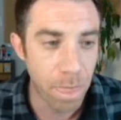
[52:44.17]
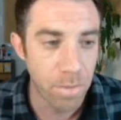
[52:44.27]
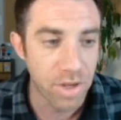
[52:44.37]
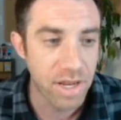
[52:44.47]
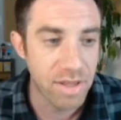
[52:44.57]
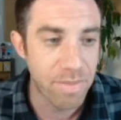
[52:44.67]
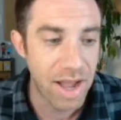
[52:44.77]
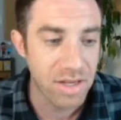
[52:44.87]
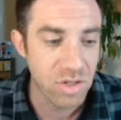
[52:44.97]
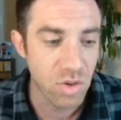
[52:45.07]
Looking at the
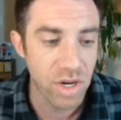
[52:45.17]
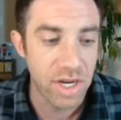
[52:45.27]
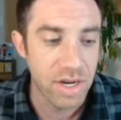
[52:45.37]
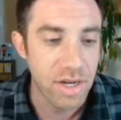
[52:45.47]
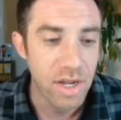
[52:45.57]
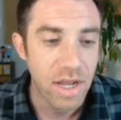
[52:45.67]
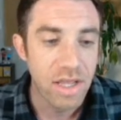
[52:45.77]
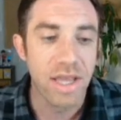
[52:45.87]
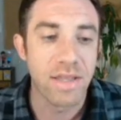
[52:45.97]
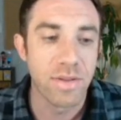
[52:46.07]
box score here,
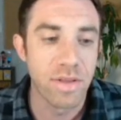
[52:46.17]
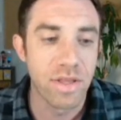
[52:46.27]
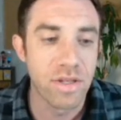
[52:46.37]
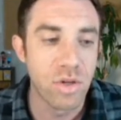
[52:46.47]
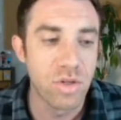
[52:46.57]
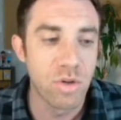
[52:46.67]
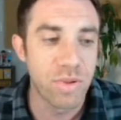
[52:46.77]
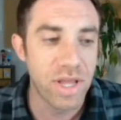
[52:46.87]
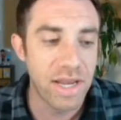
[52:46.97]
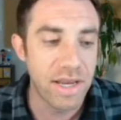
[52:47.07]
like the dudes who
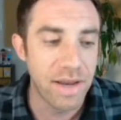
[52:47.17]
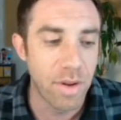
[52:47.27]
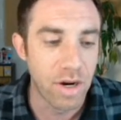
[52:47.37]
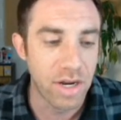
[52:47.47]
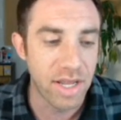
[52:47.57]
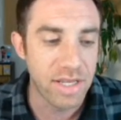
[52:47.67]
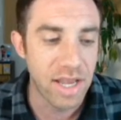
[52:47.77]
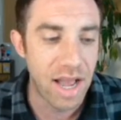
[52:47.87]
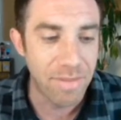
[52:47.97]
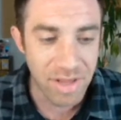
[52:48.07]
played and are going to get
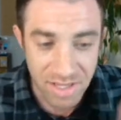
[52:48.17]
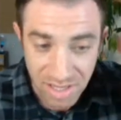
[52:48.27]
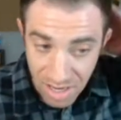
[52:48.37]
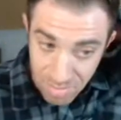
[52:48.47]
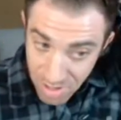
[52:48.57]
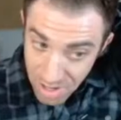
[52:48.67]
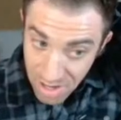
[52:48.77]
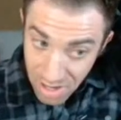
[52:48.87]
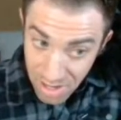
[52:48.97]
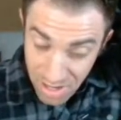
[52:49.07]
time in this game,
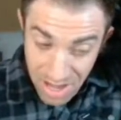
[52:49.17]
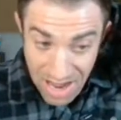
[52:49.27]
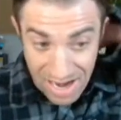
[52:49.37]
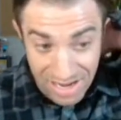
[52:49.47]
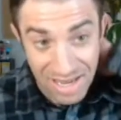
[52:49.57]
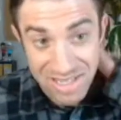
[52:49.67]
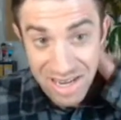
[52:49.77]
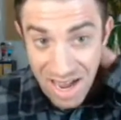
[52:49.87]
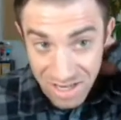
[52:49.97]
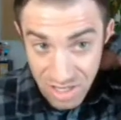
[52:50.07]
I guess
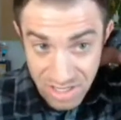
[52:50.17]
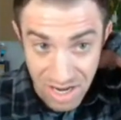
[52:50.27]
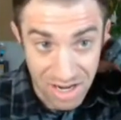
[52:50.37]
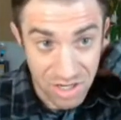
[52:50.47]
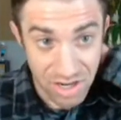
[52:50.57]
is Conchar